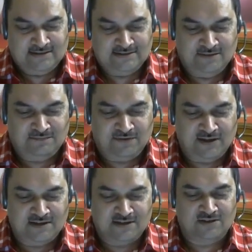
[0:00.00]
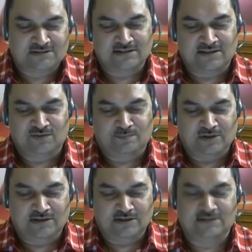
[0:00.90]
the fear doctor,
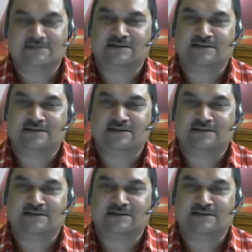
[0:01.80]
speaker,